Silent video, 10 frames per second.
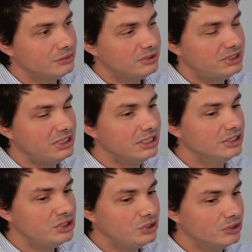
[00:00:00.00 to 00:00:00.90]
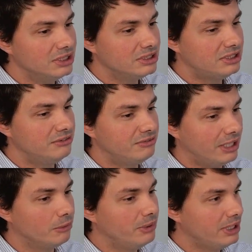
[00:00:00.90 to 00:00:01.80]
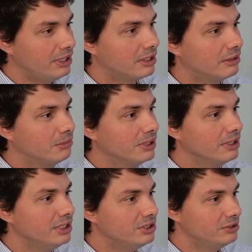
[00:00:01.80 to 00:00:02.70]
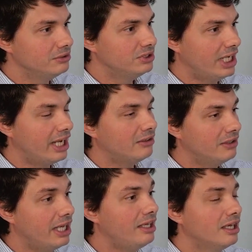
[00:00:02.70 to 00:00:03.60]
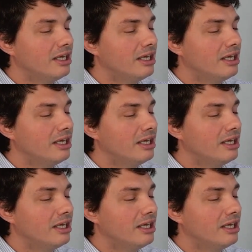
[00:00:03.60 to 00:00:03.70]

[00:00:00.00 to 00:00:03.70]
see these students developing their ability to check, hey,